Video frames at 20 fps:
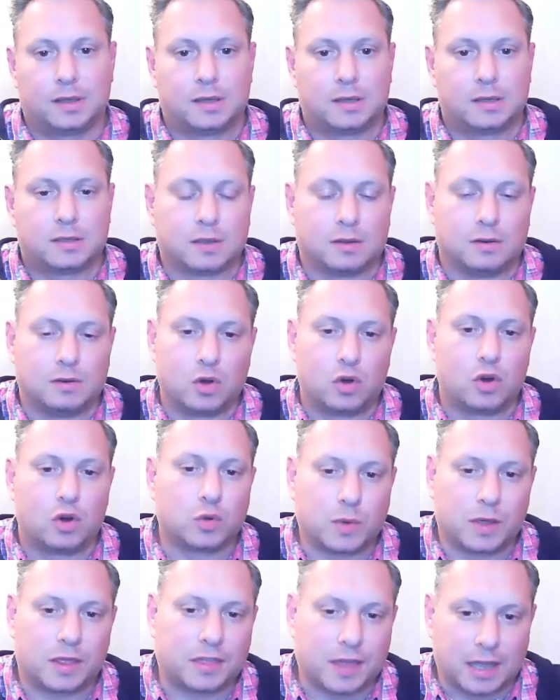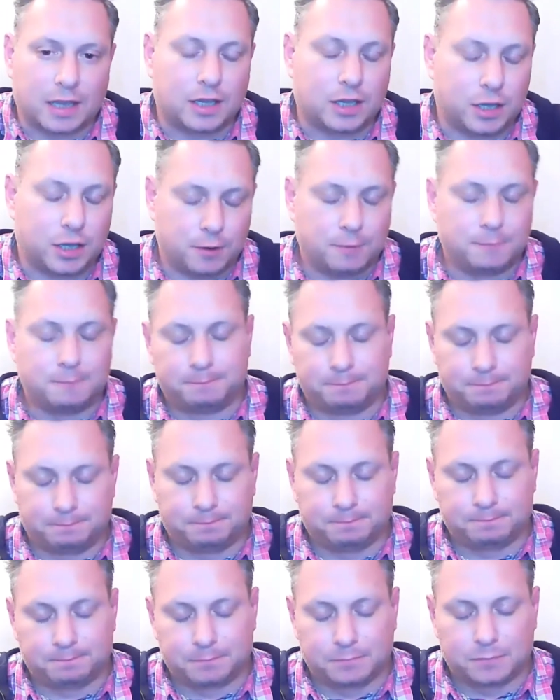So Lord, we thank you.
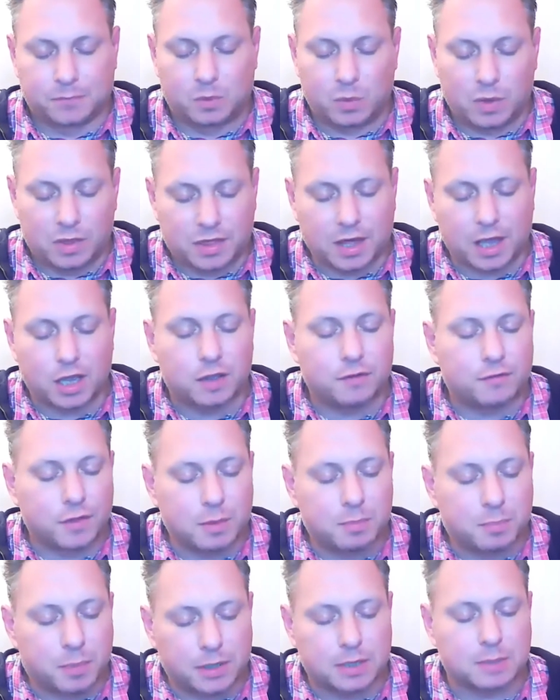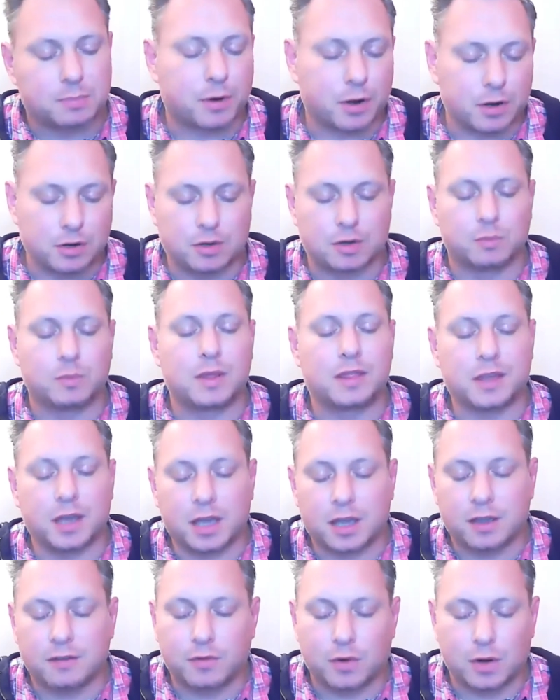We thank you for the body broken. We
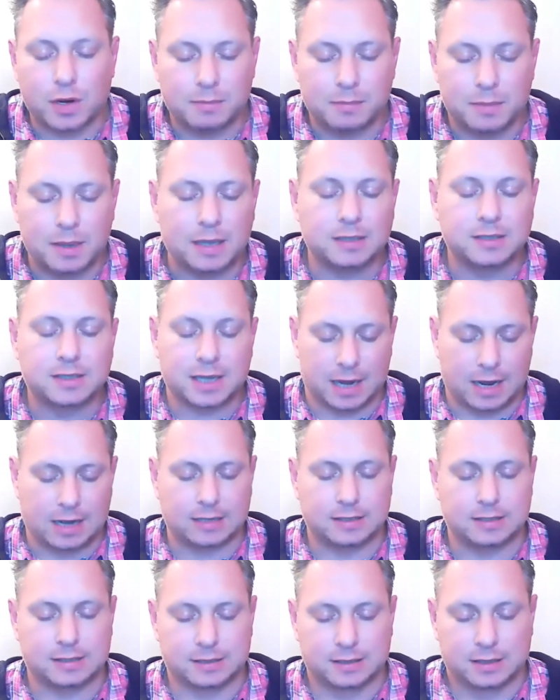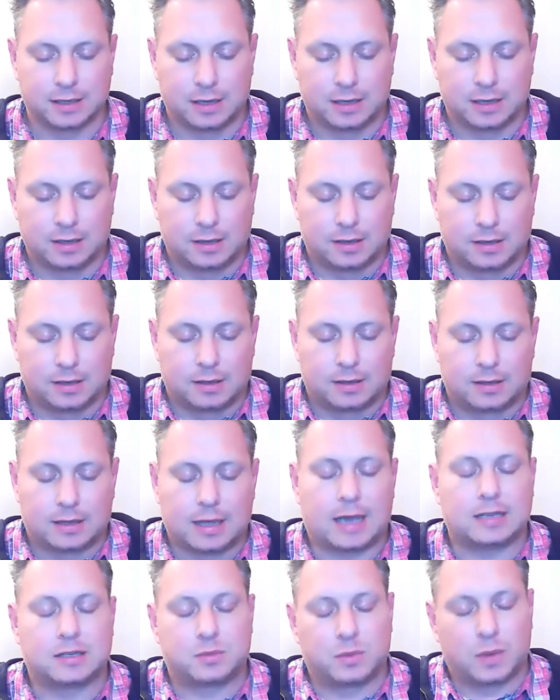thank you for what it means to us.
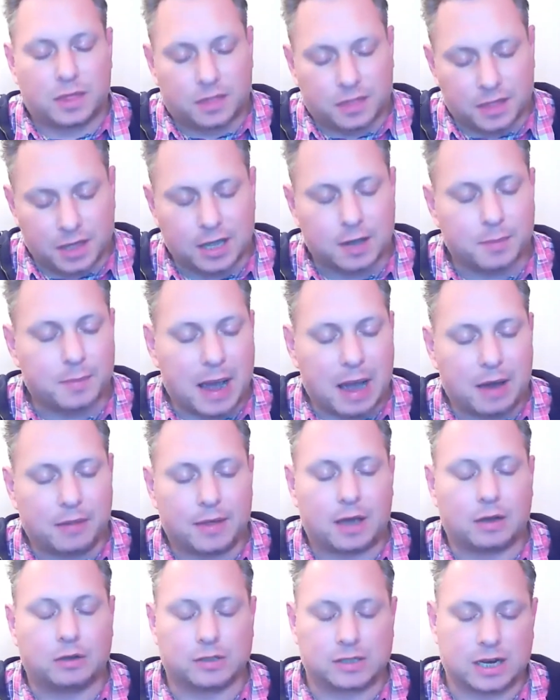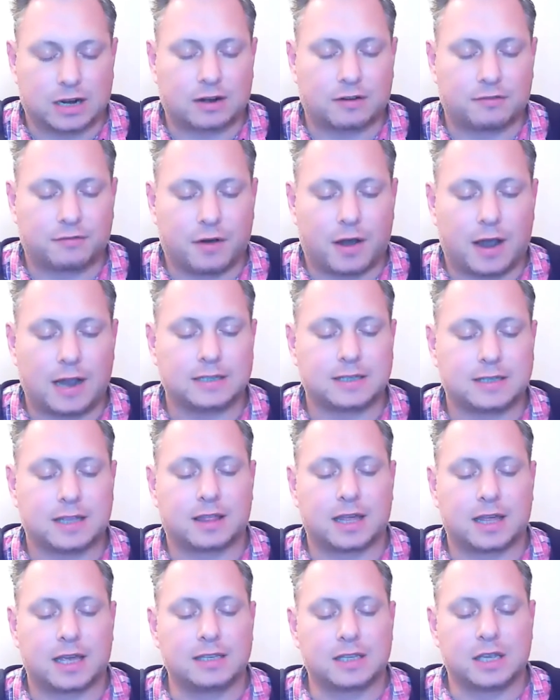That as we think about that sacrifice, the
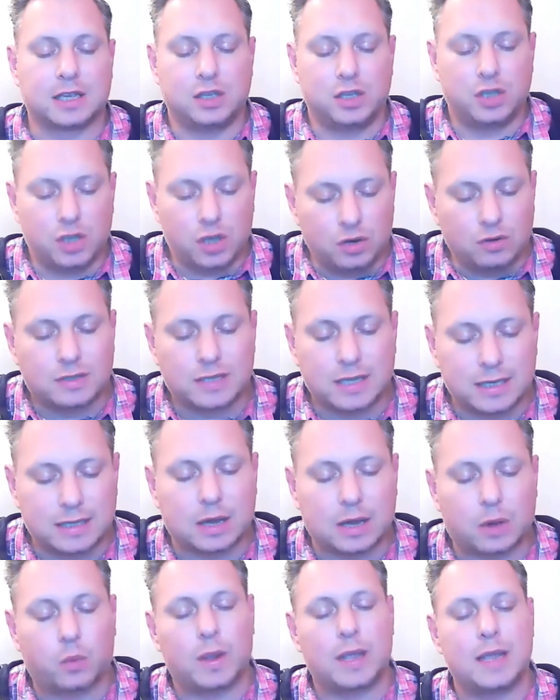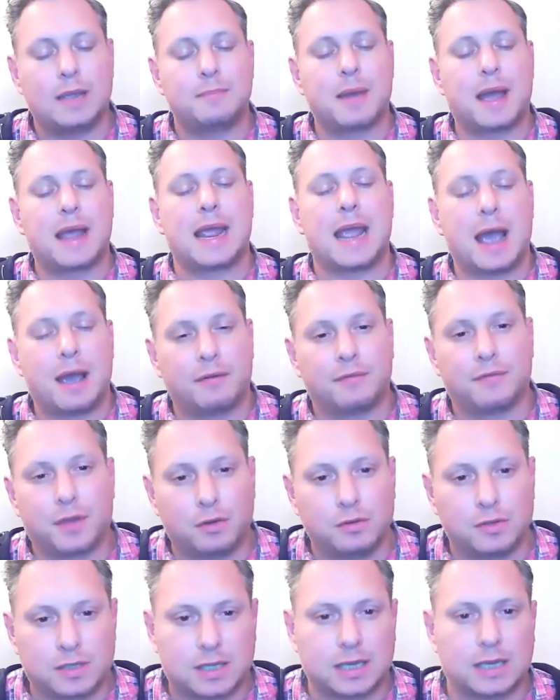things that you did, that we may have
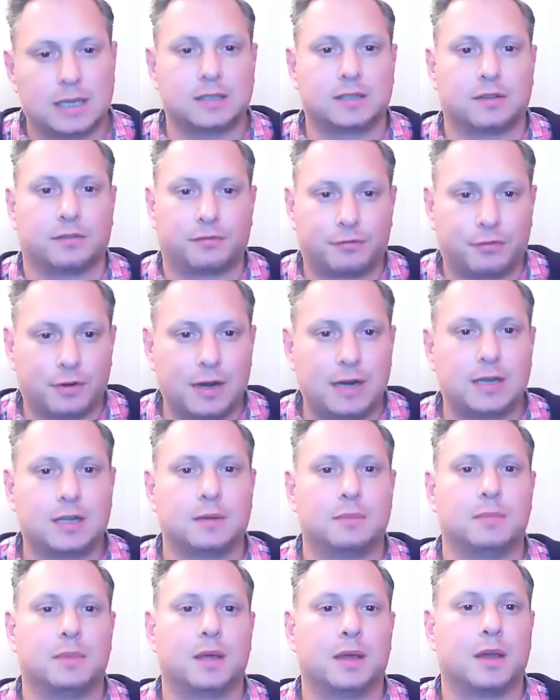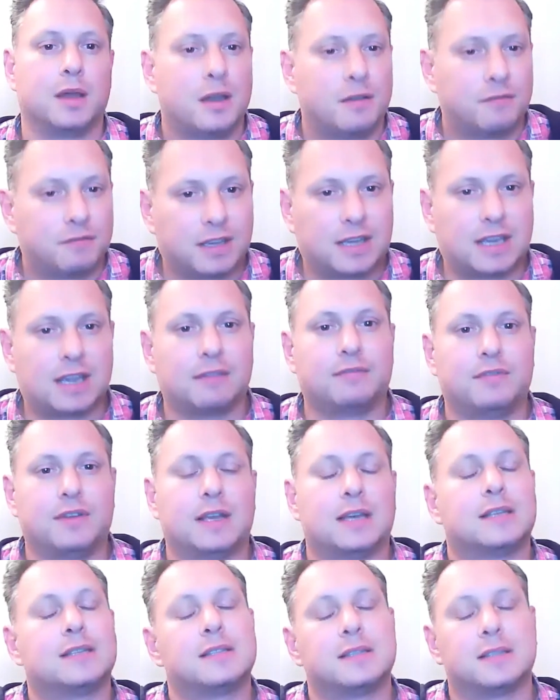those things, the freedom, the
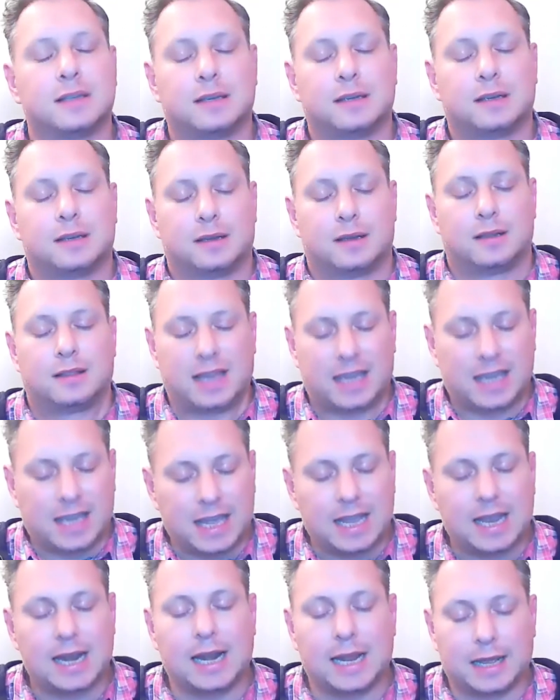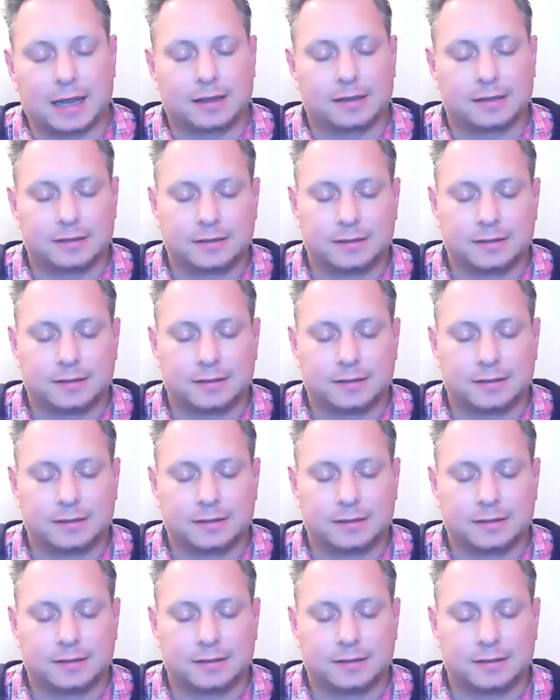forgiveness, the healing.